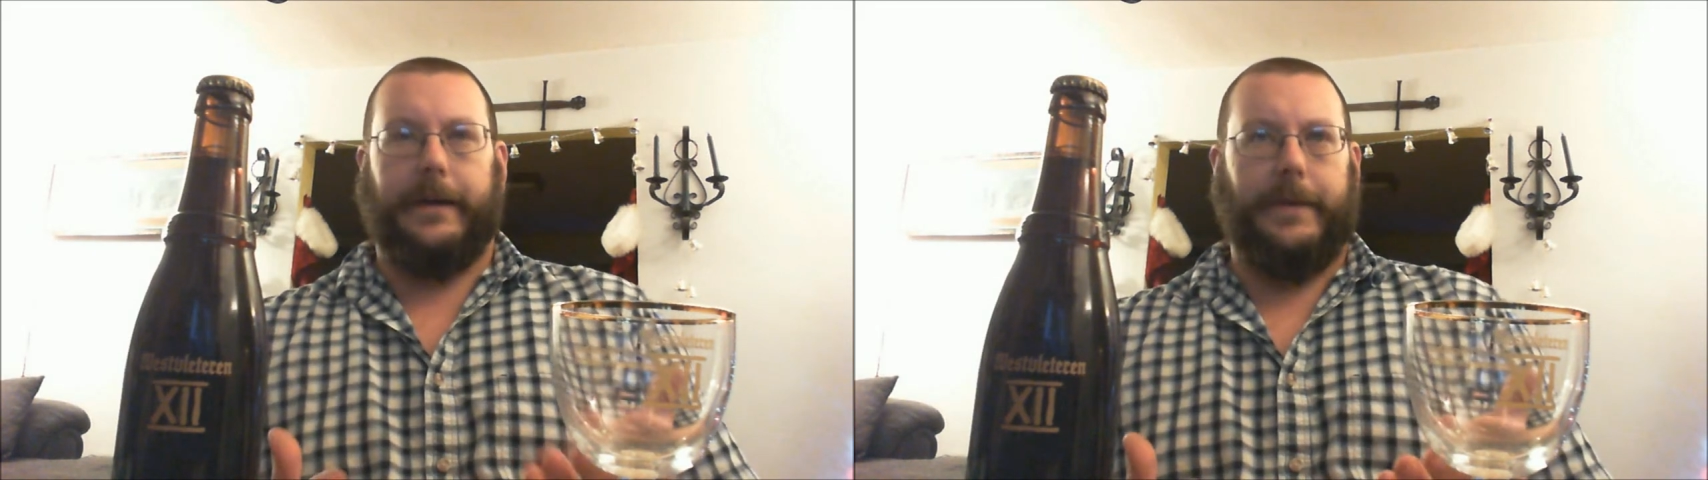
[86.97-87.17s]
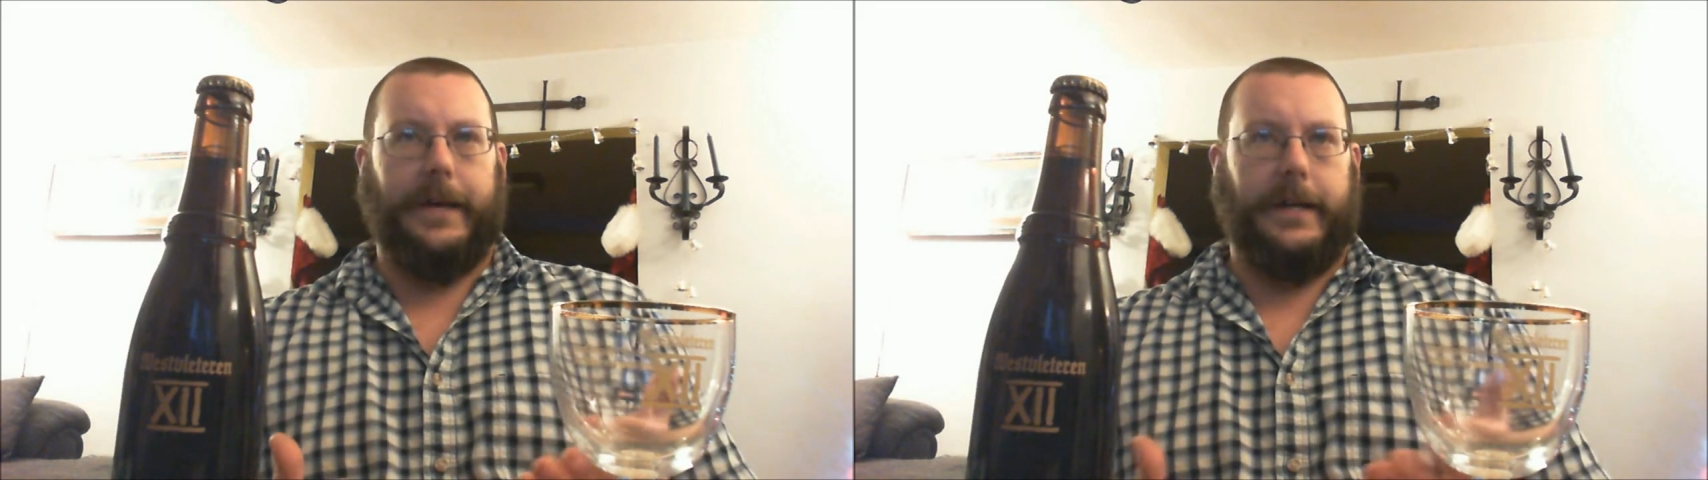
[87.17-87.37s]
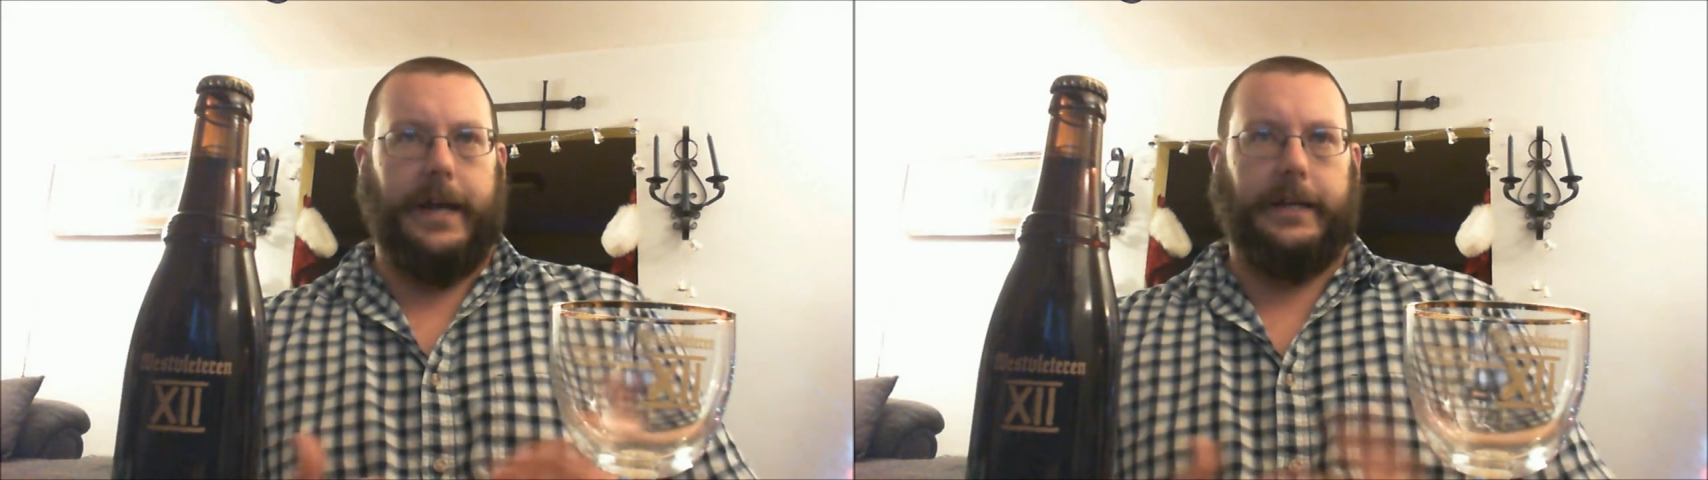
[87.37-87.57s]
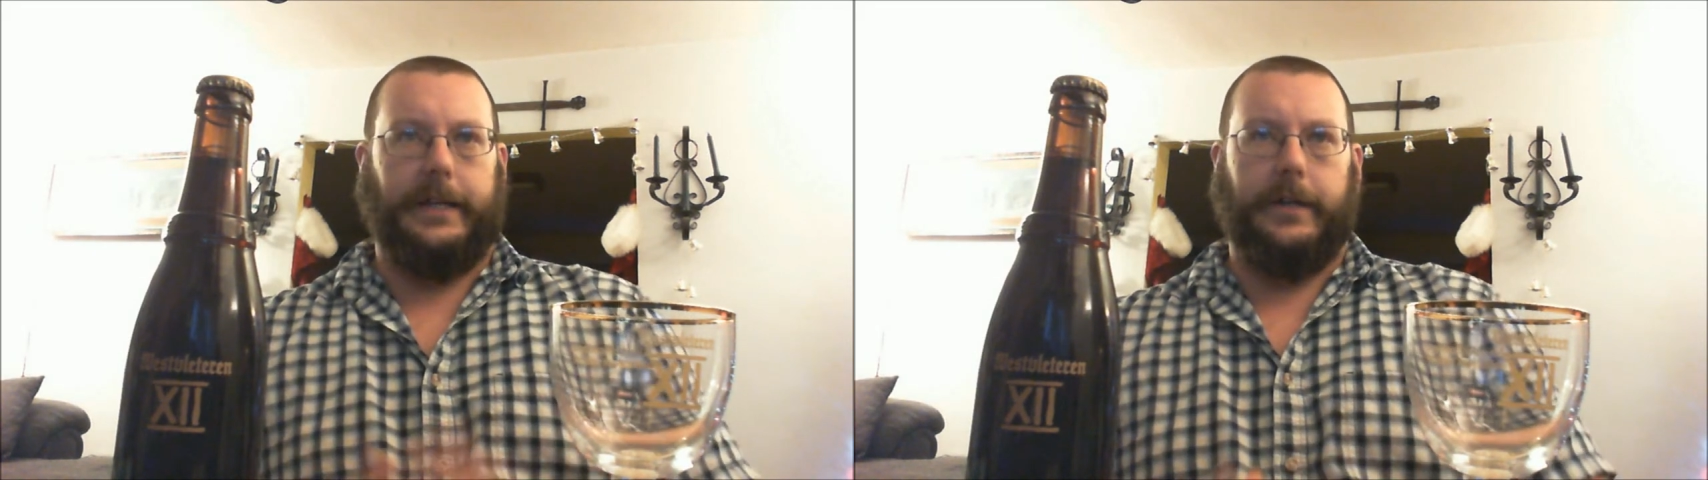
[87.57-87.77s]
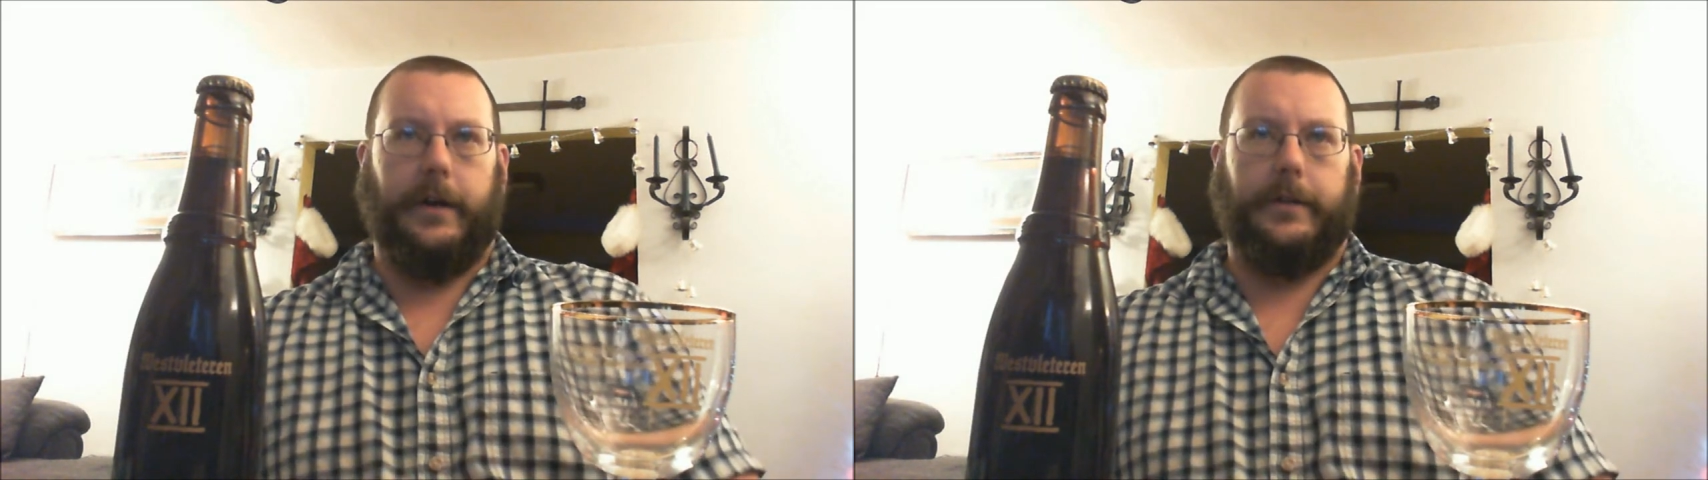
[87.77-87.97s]
about
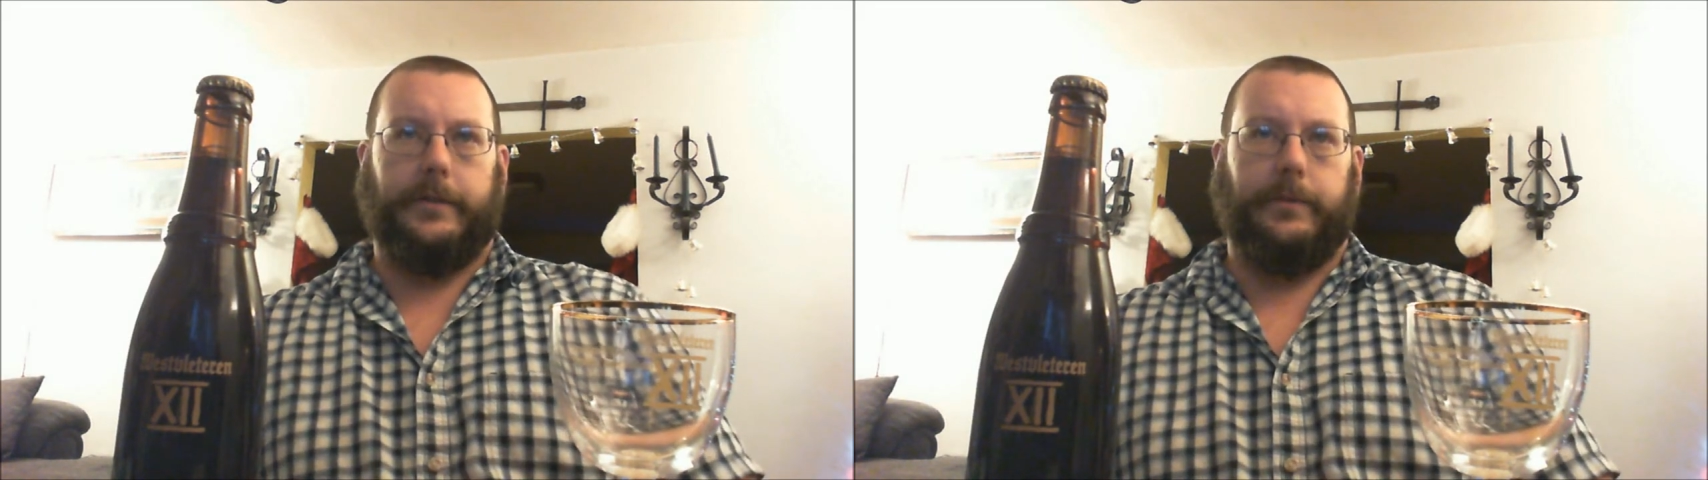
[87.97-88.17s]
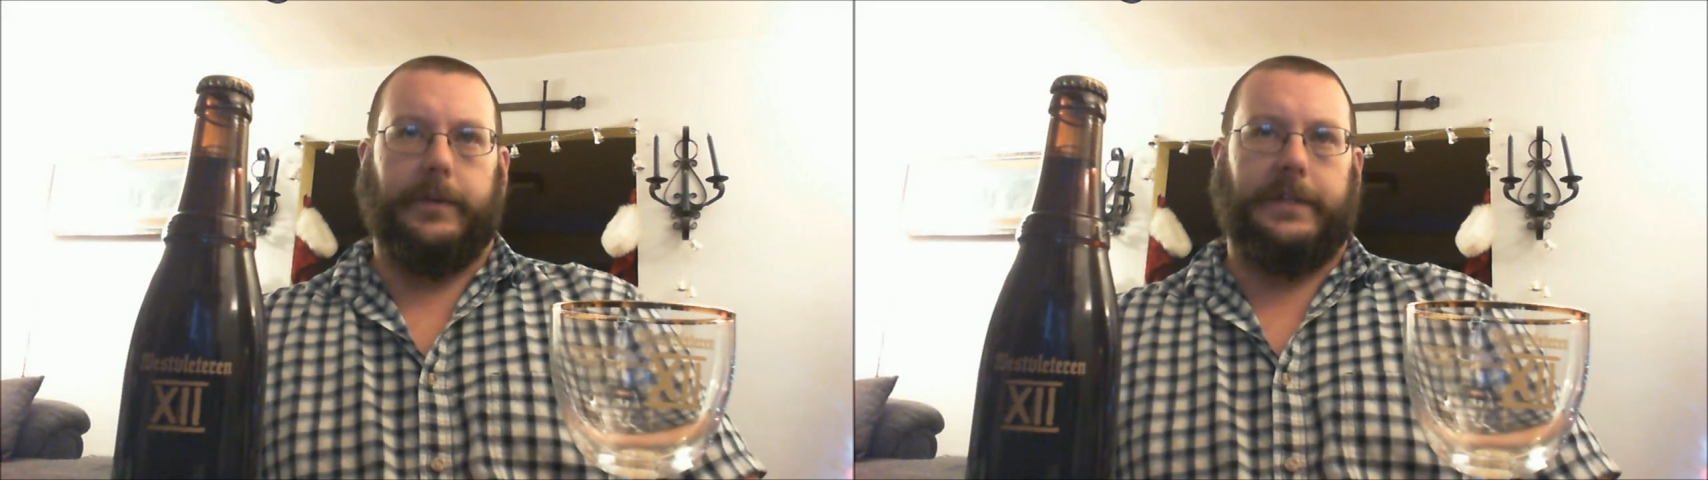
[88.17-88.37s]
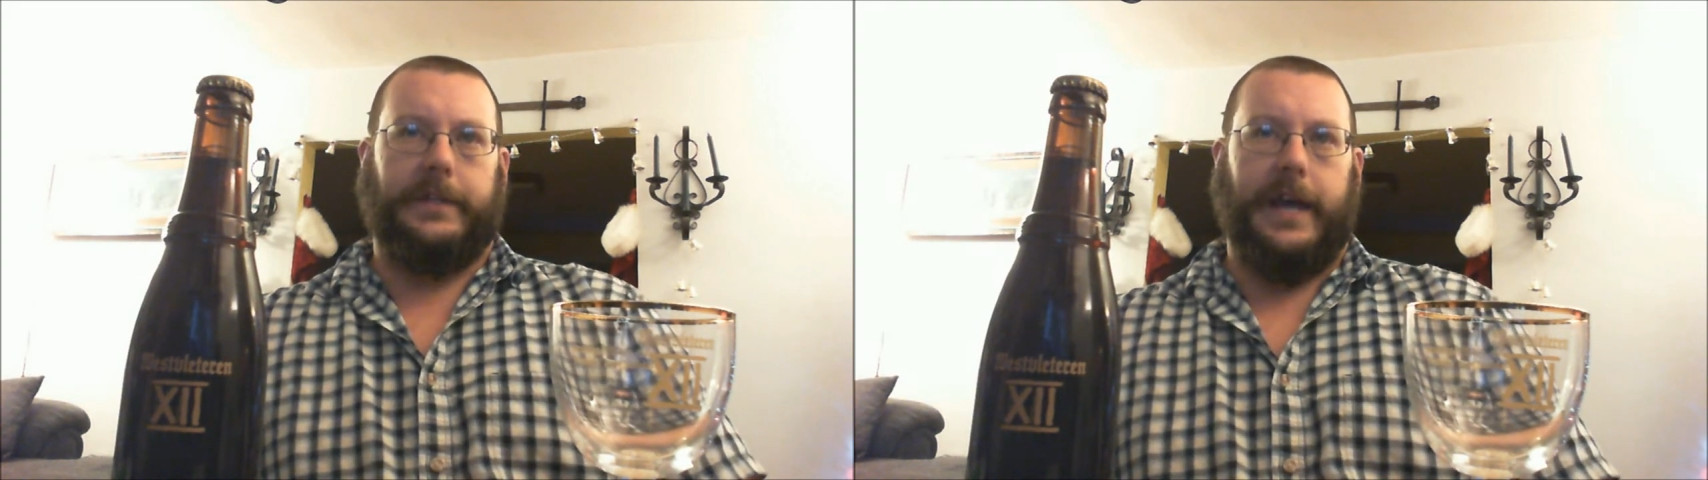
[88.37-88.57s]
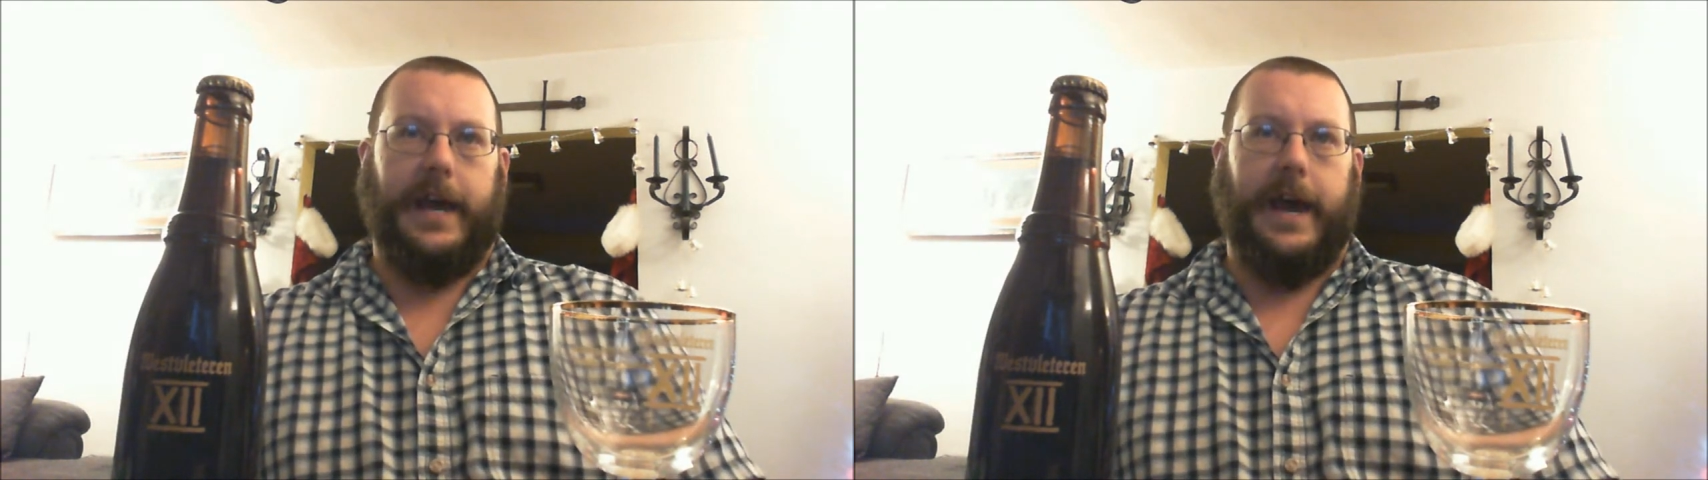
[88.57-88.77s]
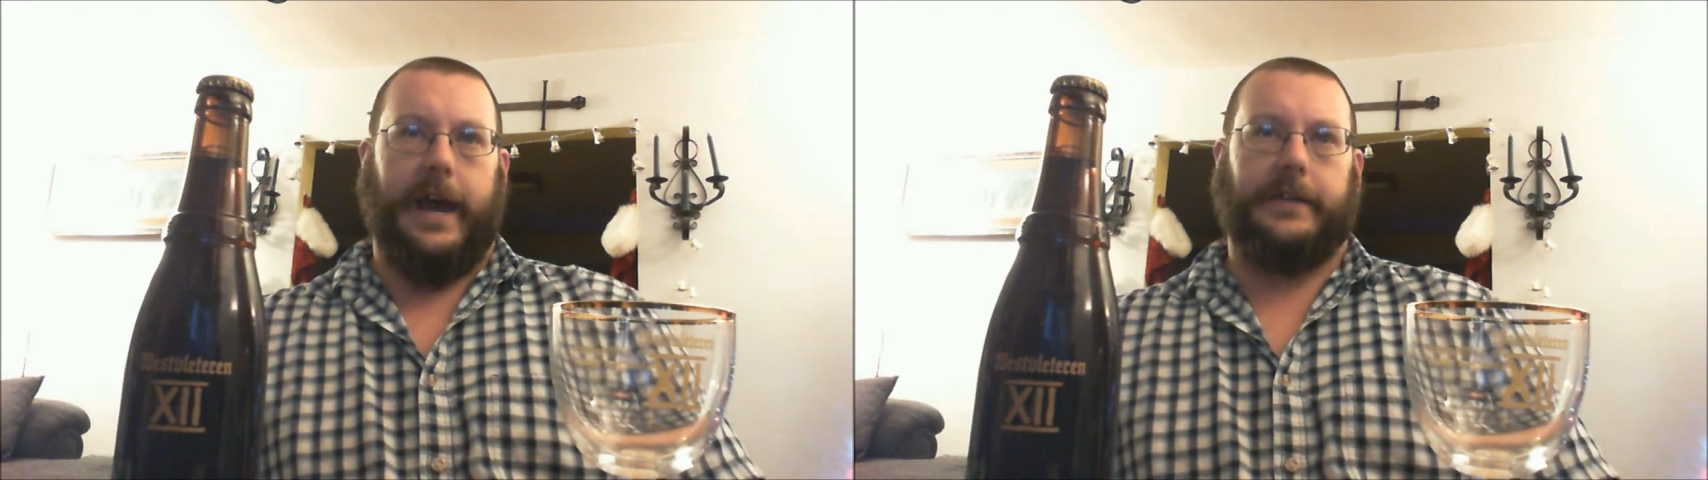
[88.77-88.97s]
$90 with
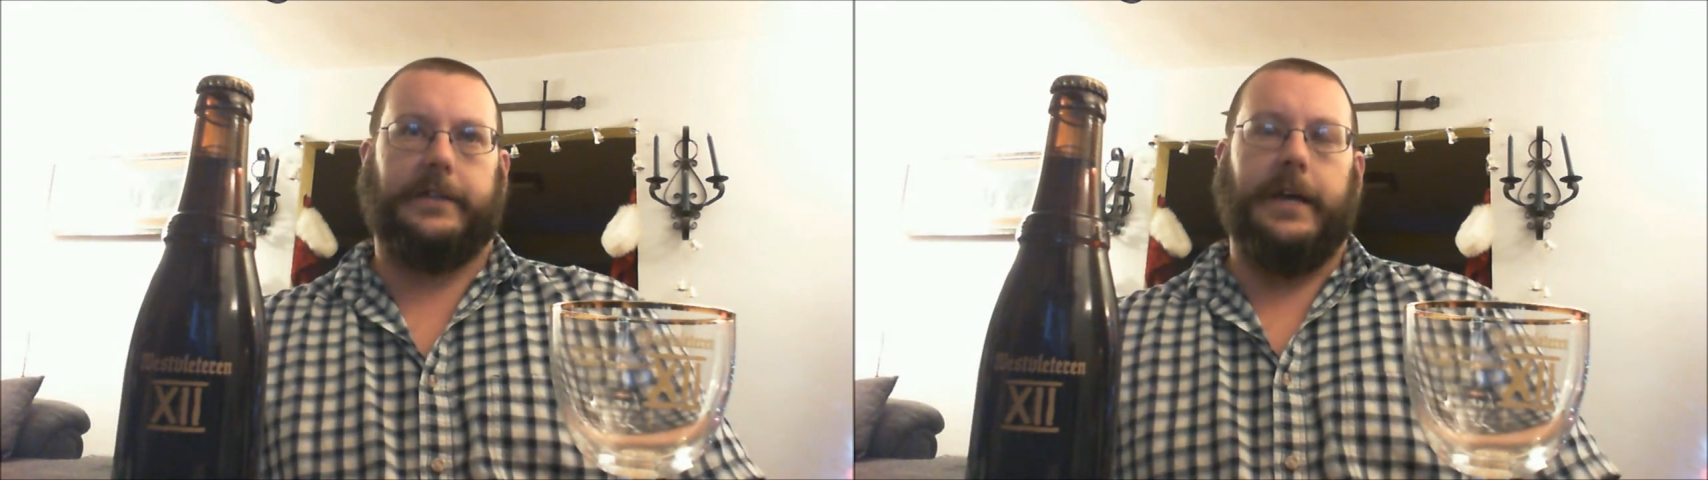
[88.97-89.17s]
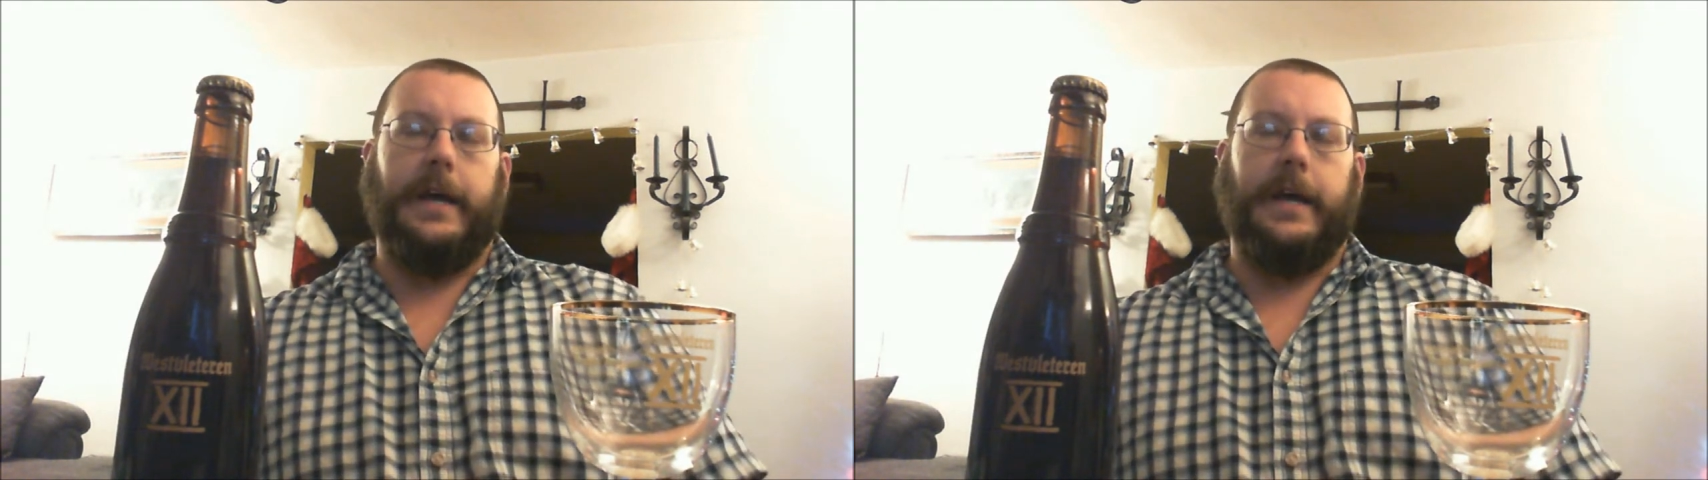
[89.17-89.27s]
tax.